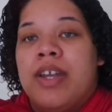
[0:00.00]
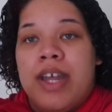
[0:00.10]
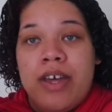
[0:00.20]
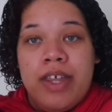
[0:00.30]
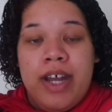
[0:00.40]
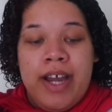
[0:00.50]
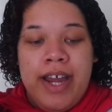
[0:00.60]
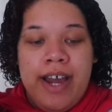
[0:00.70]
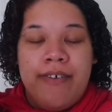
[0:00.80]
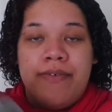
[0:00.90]
Now that I
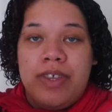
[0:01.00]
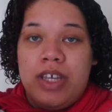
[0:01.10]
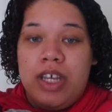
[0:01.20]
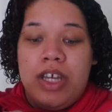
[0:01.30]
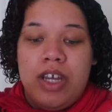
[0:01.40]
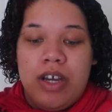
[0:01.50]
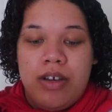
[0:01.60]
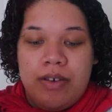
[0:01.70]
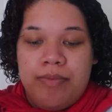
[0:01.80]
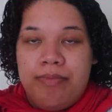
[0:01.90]
have the
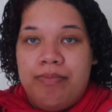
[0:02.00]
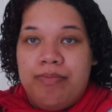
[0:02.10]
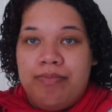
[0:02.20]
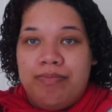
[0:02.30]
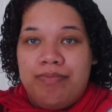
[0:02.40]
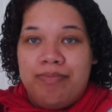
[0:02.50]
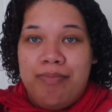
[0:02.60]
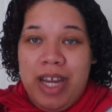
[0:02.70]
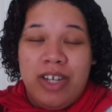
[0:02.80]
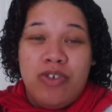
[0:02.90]

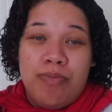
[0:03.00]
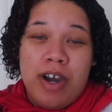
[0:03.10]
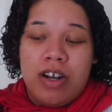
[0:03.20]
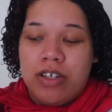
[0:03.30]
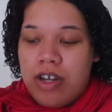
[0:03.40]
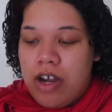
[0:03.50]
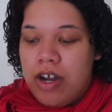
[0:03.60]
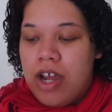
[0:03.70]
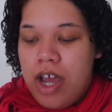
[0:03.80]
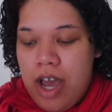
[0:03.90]
main two products
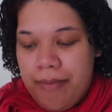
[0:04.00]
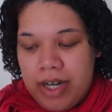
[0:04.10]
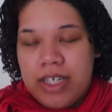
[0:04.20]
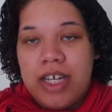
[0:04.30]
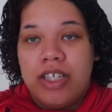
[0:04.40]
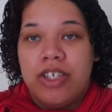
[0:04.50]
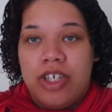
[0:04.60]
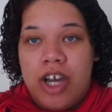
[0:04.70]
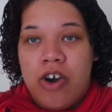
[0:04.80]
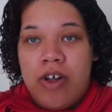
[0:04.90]
on, I'm gonna take the
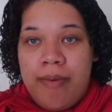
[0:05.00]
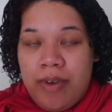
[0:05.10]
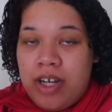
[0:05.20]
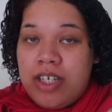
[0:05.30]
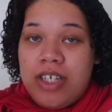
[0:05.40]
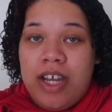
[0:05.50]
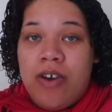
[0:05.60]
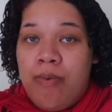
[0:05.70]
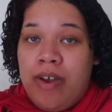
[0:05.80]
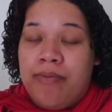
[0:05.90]
gel. I'm gonna stay
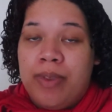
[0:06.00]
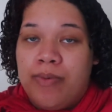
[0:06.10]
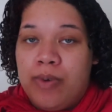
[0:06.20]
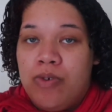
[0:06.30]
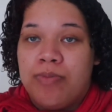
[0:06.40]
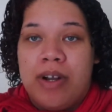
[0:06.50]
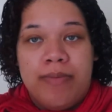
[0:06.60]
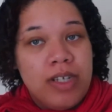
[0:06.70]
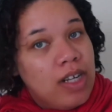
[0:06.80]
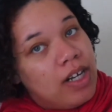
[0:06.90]
away from the roots, but I'm
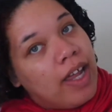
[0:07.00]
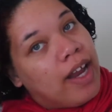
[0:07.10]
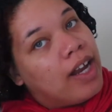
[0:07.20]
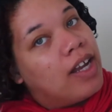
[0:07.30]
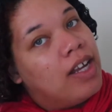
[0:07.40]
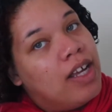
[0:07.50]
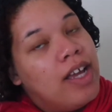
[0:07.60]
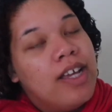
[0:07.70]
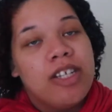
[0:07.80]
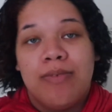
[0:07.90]
just gonna like
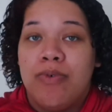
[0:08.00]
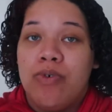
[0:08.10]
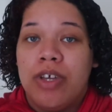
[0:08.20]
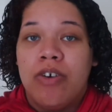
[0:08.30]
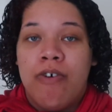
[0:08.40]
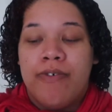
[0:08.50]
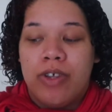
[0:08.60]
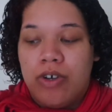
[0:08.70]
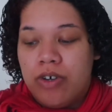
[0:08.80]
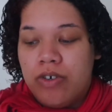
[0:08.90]
smooth it over the
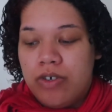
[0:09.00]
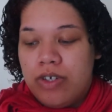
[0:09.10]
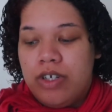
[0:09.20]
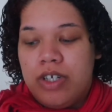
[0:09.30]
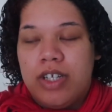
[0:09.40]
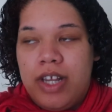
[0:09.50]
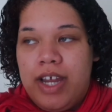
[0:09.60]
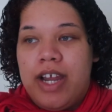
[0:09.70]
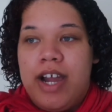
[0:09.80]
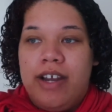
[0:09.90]
curls just to
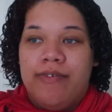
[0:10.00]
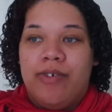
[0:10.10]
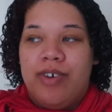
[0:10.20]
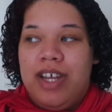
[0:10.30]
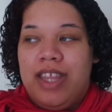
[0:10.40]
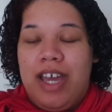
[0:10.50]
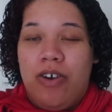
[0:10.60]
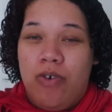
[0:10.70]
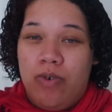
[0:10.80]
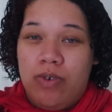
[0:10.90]
like kind of create that
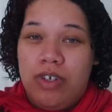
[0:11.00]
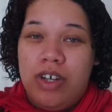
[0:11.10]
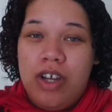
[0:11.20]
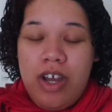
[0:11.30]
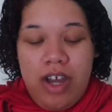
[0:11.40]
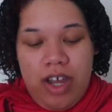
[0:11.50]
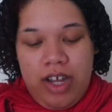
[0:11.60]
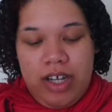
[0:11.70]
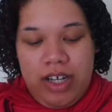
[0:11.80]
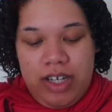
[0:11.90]
hold
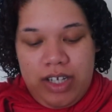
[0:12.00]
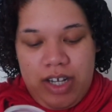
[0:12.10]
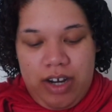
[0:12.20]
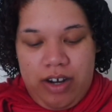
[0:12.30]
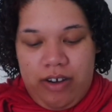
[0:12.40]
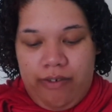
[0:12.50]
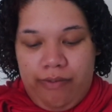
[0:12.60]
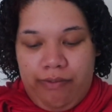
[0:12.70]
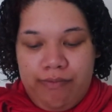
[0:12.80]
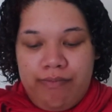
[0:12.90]
instead of
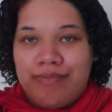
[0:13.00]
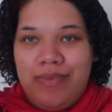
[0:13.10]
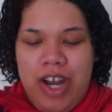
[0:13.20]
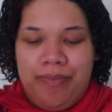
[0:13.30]
no,